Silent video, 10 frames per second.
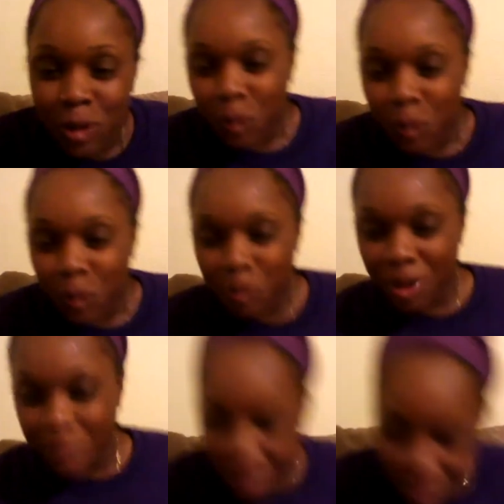But I'm
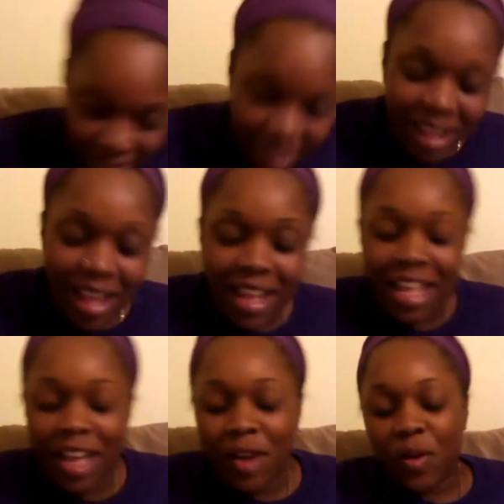saying,
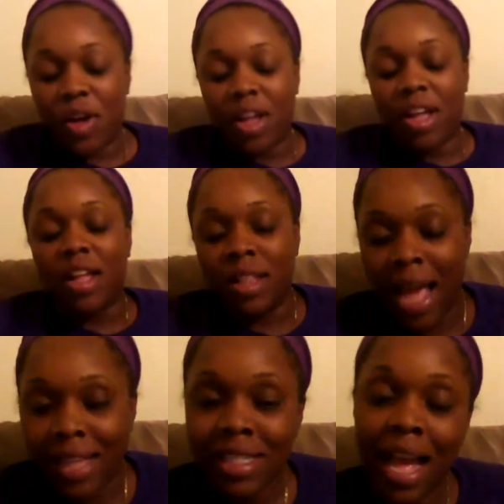
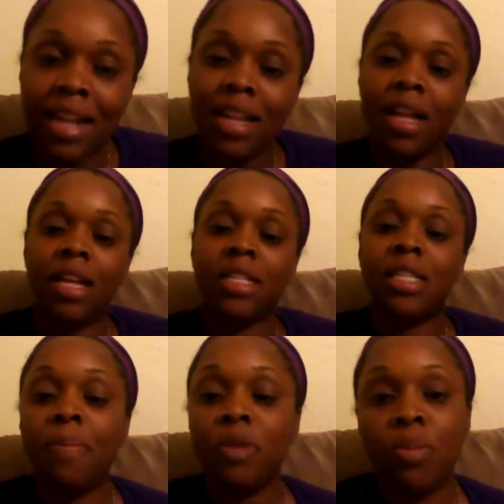that's not
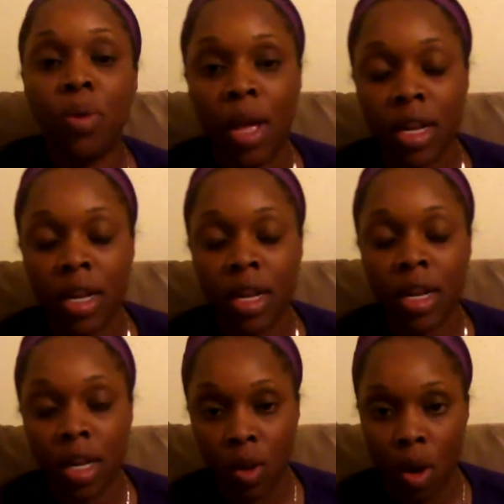acceptable any
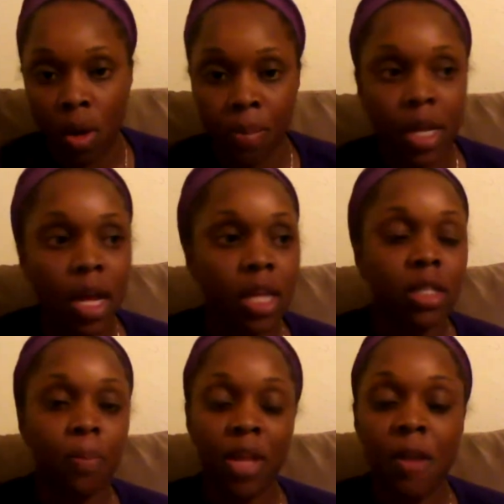longer, because the
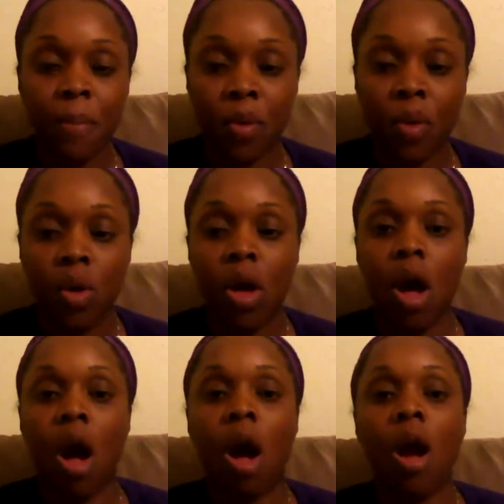people
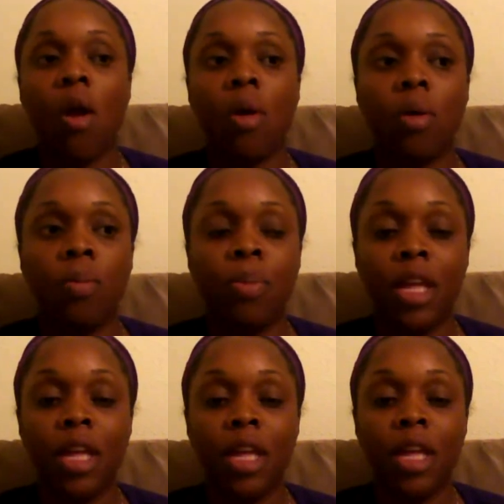are
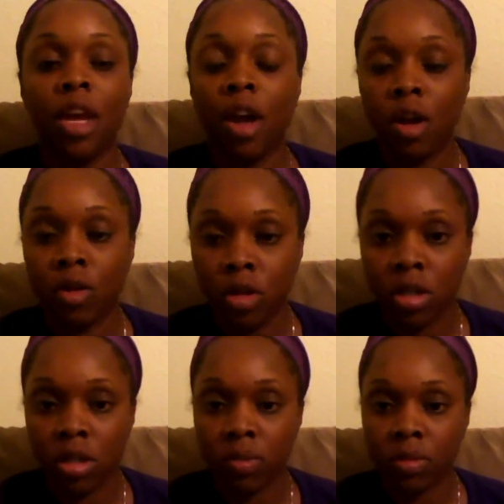being hurt,
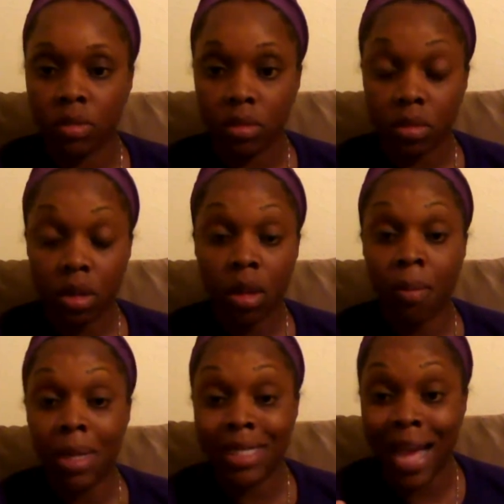
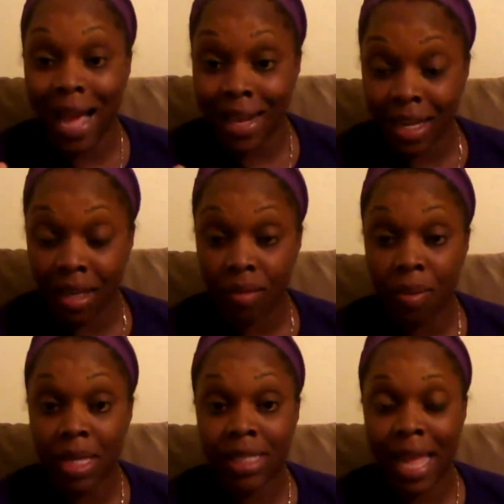misguided,
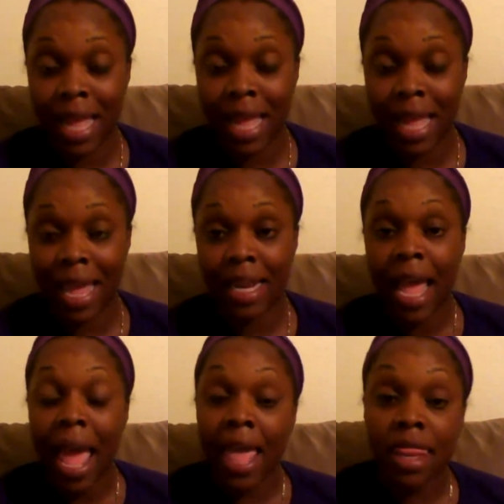misled,
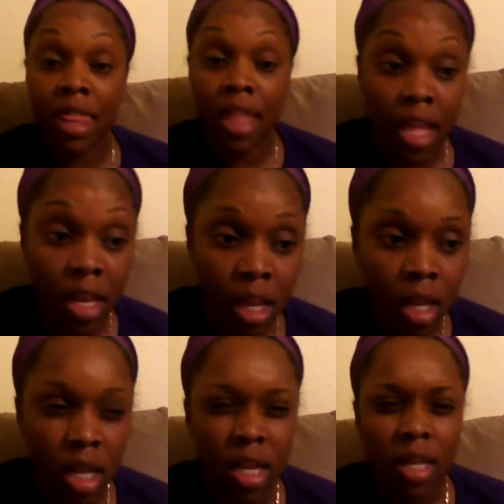and then
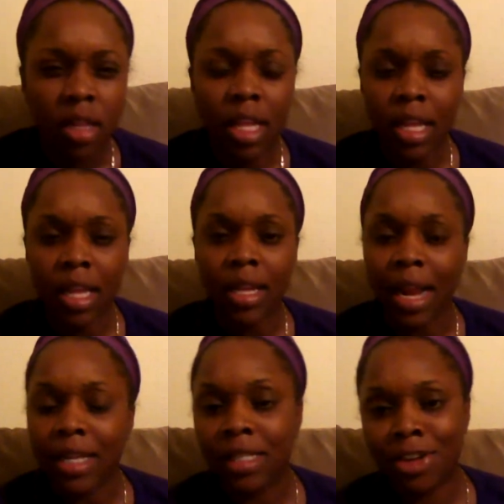thinking that
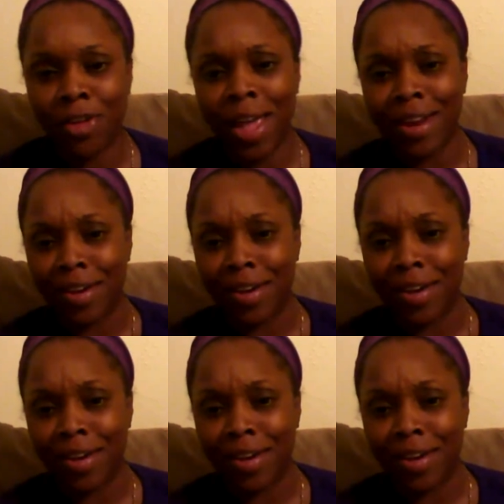it's the creator,